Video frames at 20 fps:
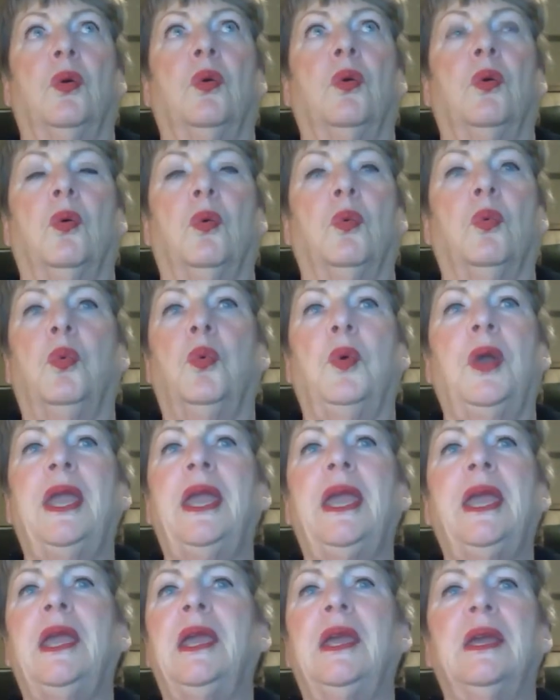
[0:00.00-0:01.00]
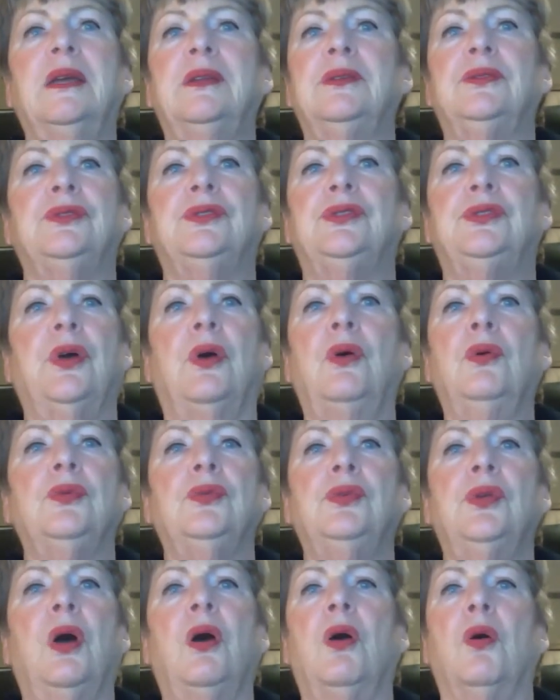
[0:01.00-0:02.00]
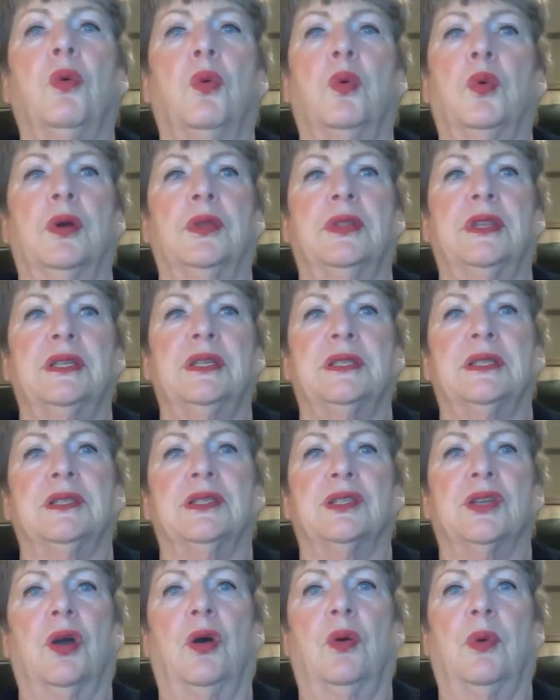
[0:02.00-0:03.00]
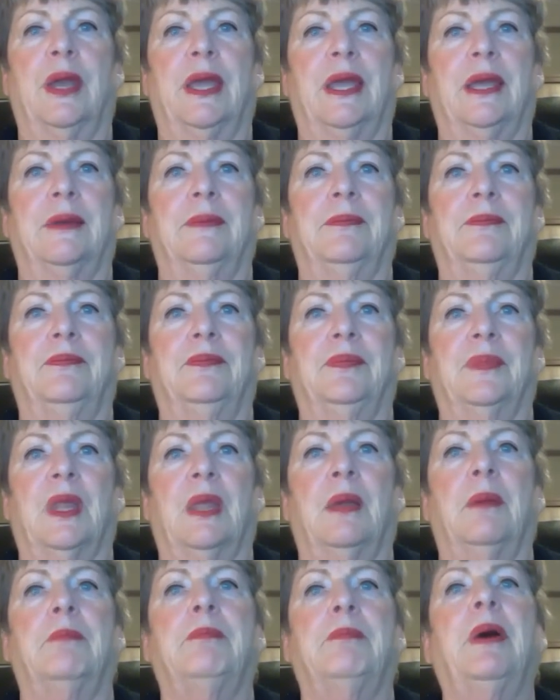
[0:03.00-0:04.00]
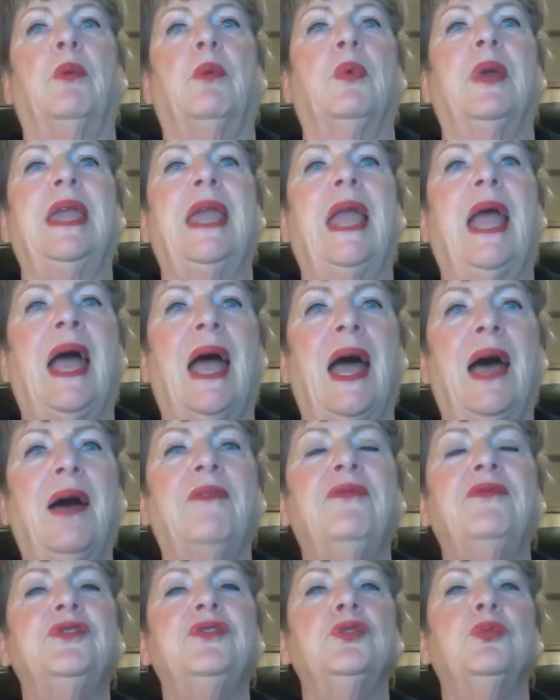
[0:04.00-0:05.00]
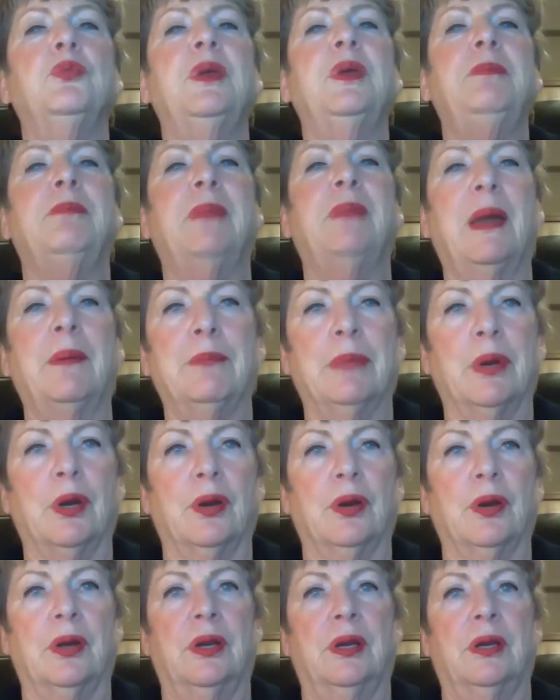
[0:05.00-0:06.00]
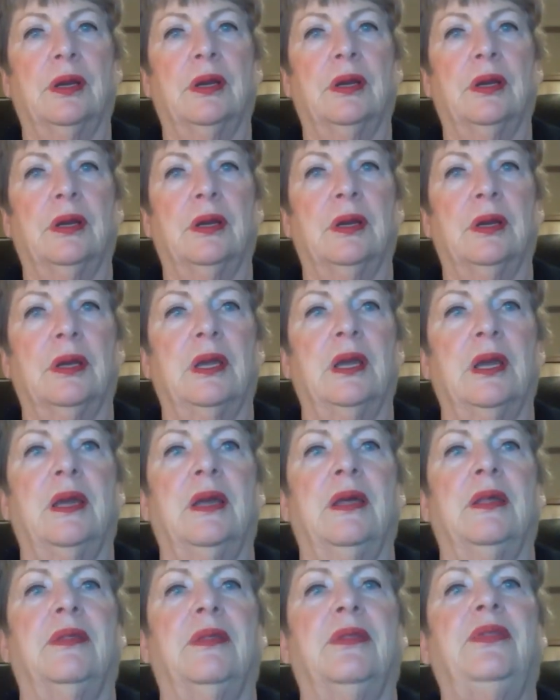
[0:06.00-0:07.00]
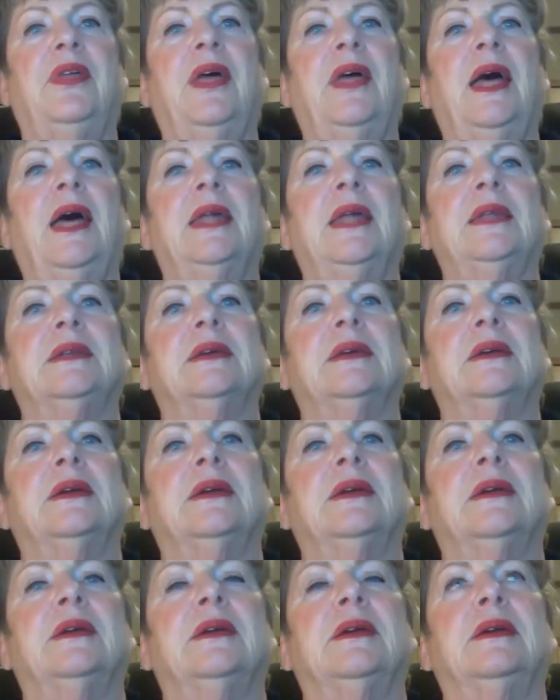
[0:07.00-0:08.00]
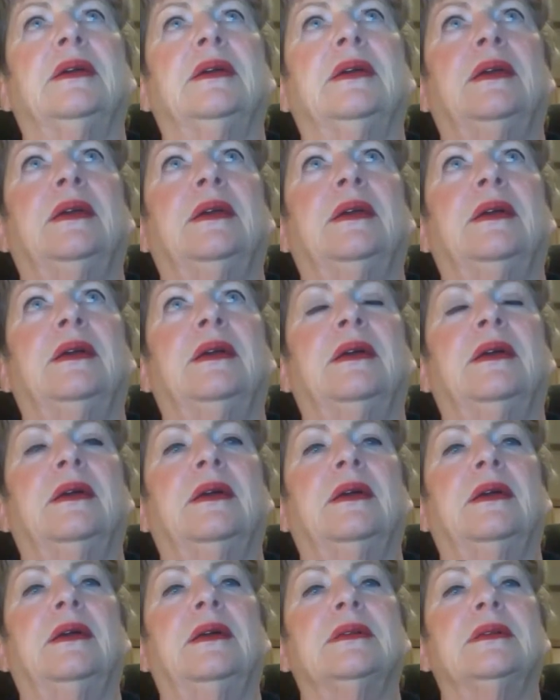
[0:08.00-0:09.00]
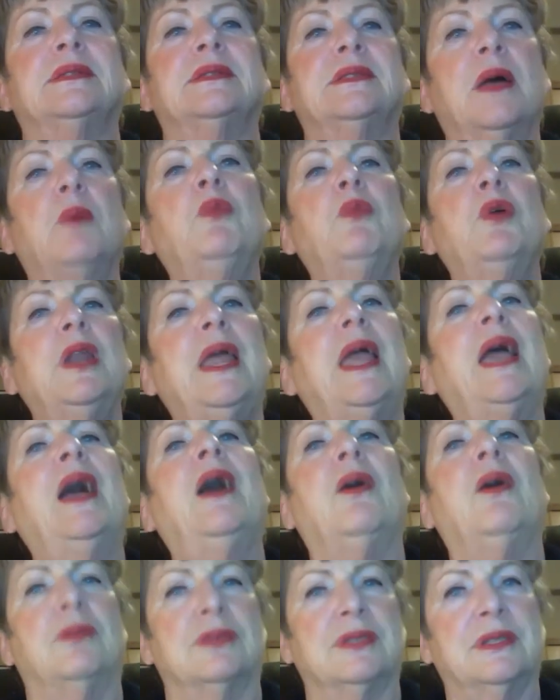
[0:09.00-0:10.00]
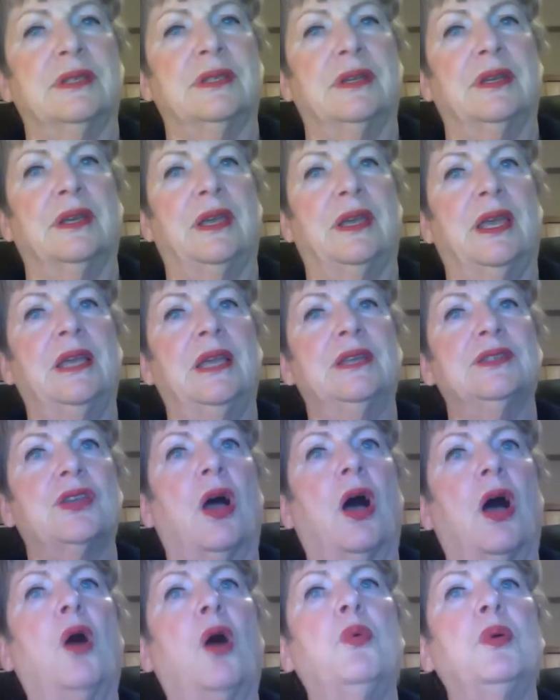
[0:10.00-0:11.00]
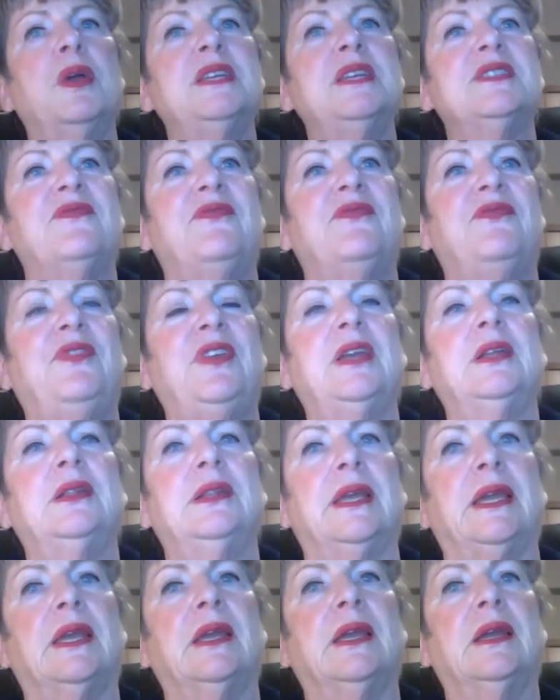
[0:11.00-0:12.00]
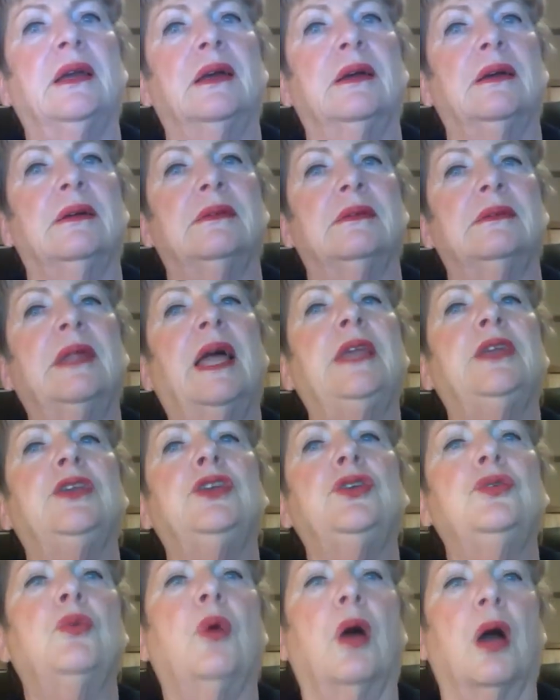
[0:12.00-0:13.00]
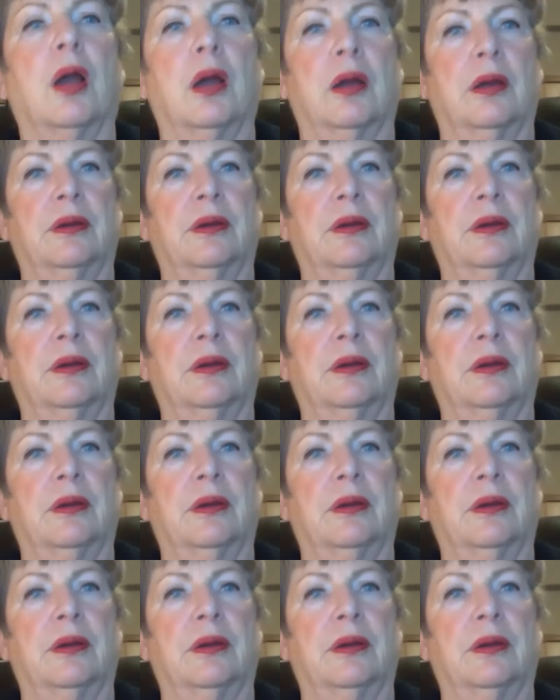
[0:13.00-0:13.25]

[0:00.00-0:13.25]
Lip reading: We don't know where this is going, but we have to remember that someone else is always feeling like you are.